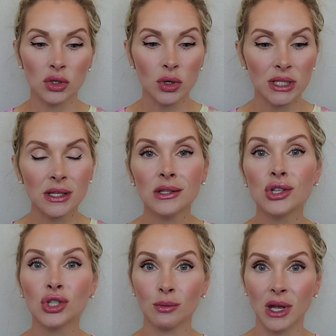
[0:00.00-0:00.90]
sources
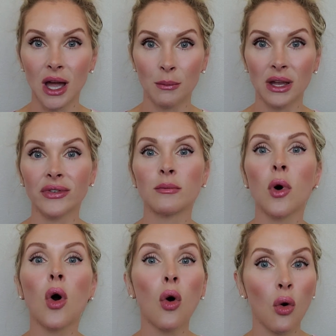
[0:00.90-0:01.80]
should be coming from
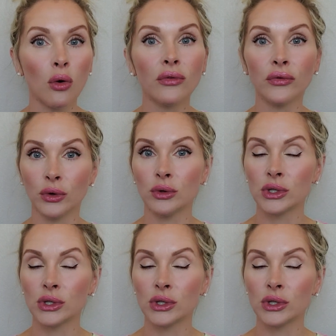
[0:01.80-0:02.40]
whole food